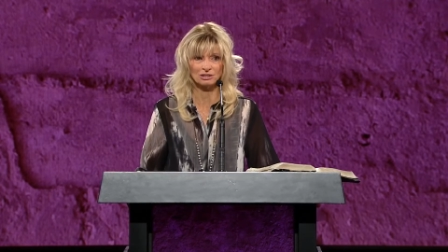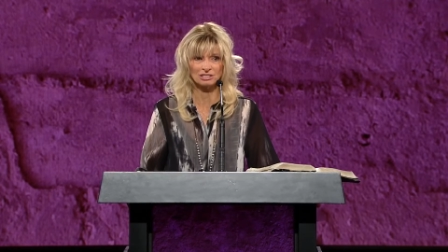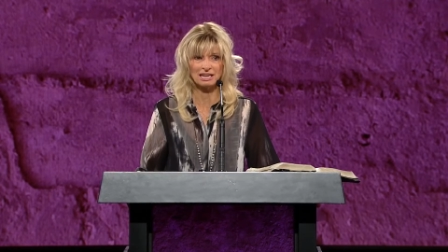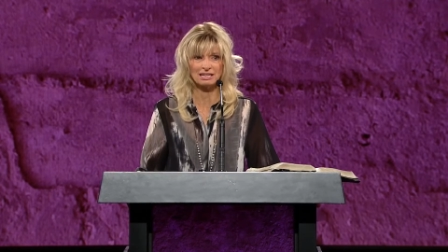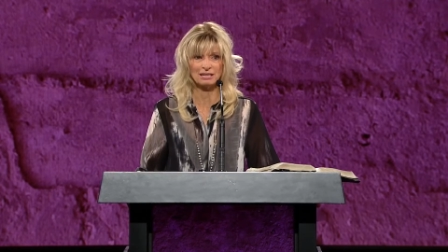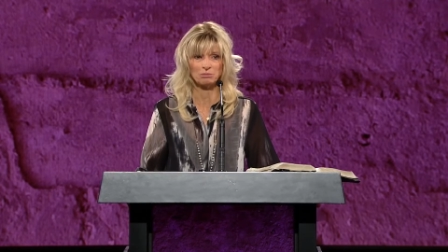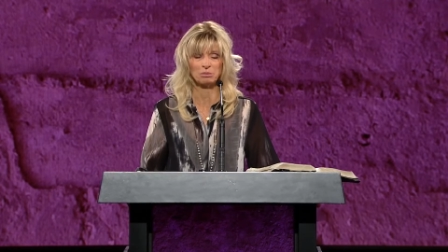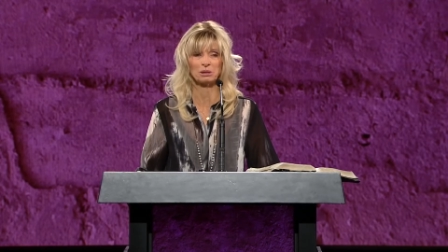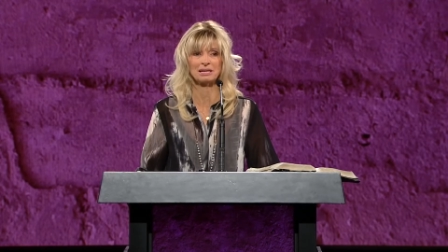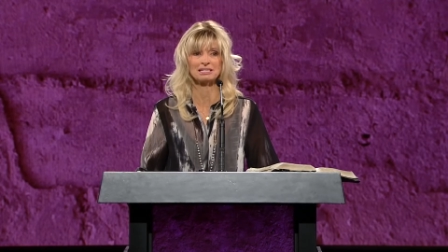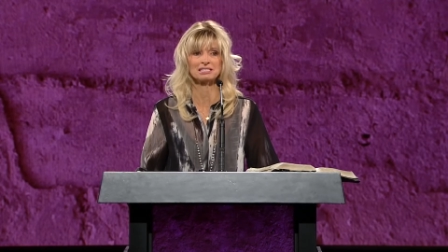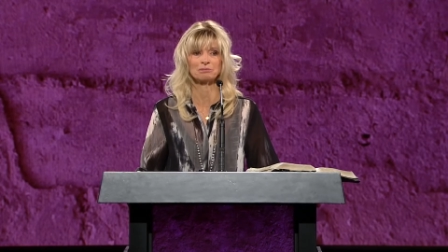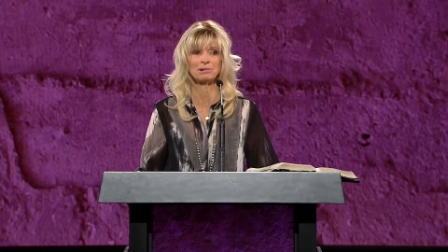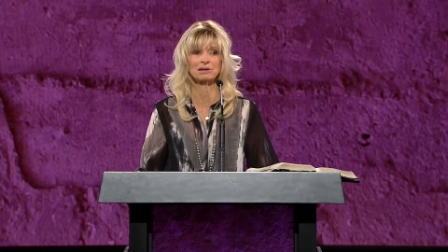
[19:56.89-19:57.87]
taking
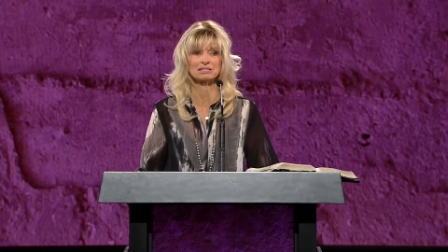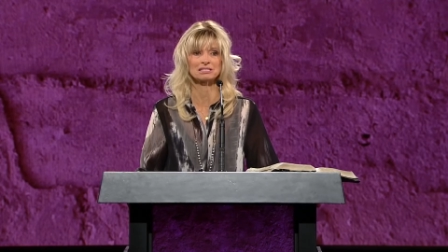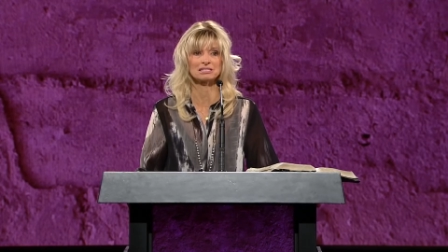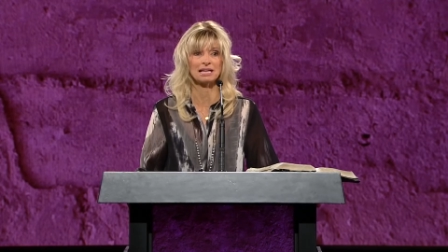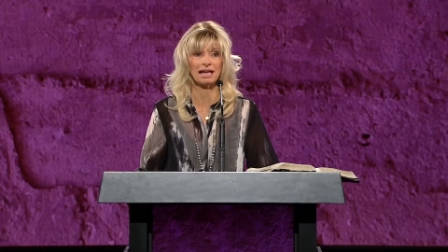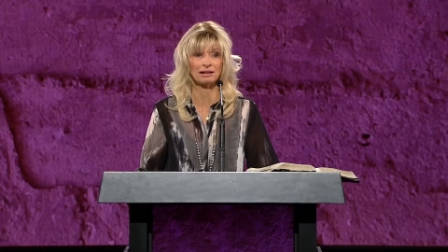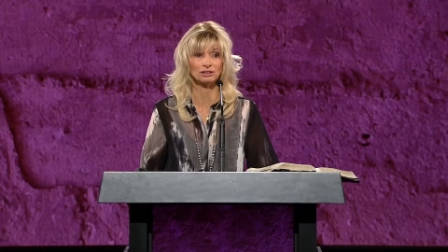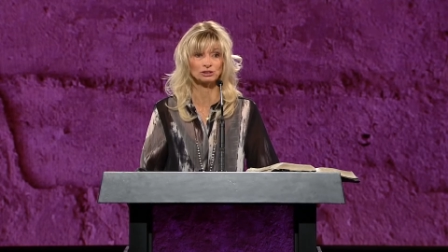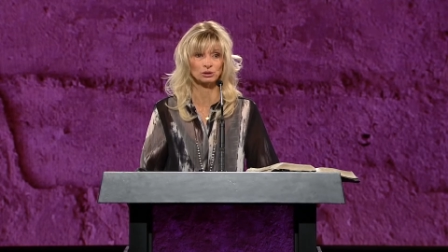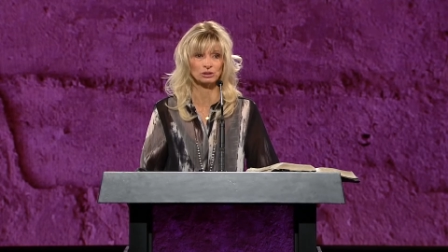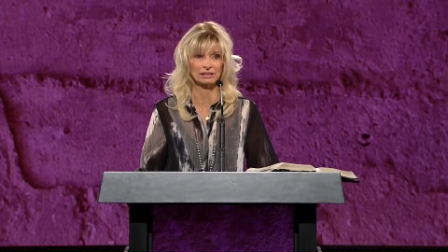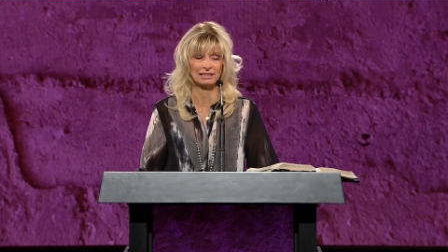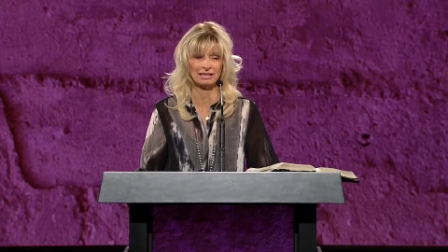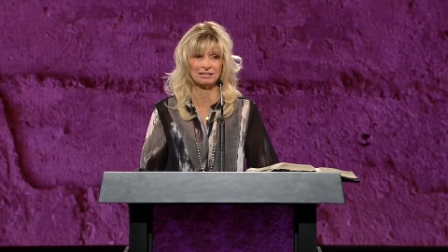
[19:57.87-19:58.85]
place amongst the
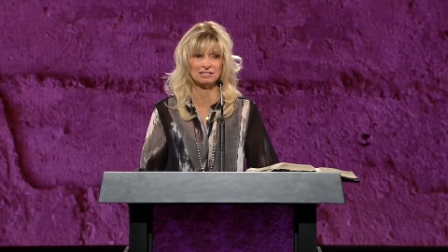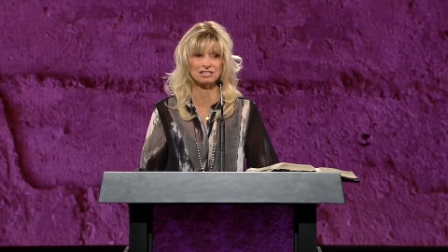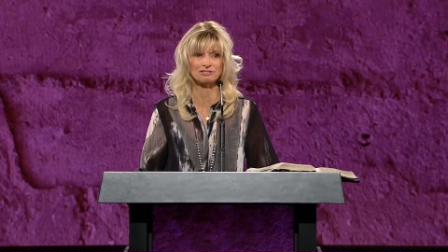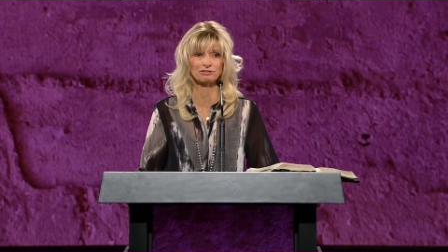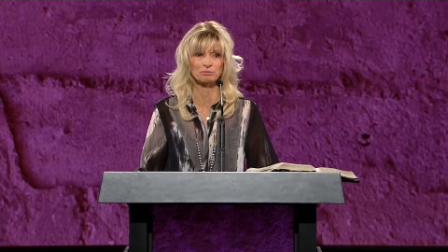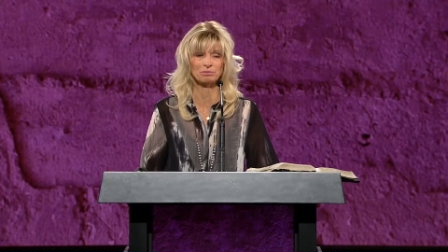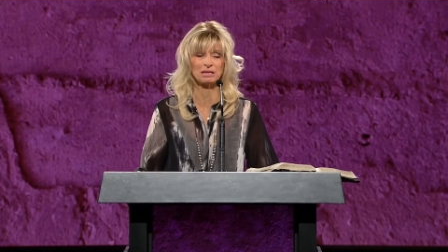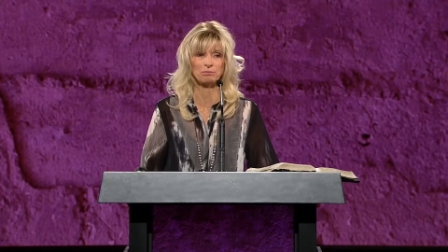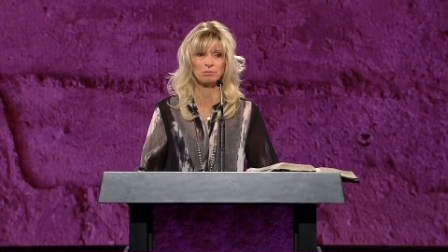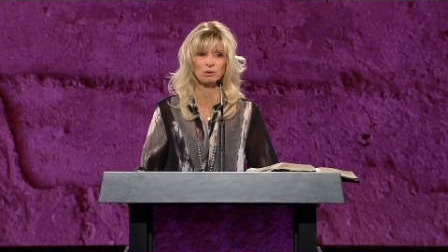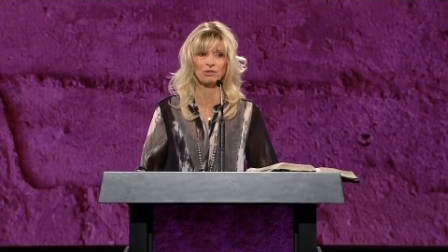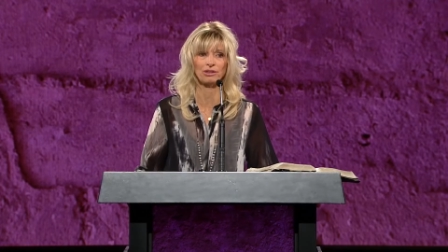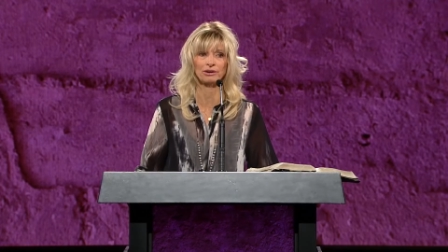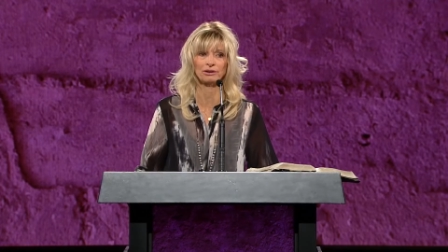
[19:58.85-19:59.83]
elderly and different people
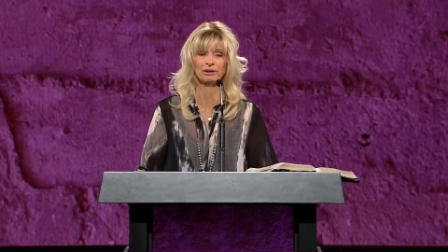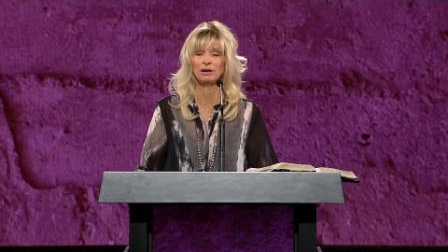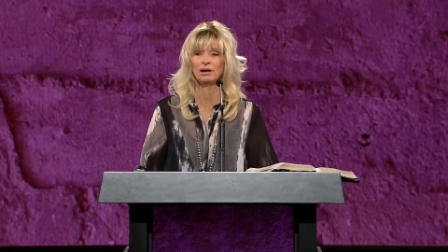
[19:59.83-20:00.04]
that are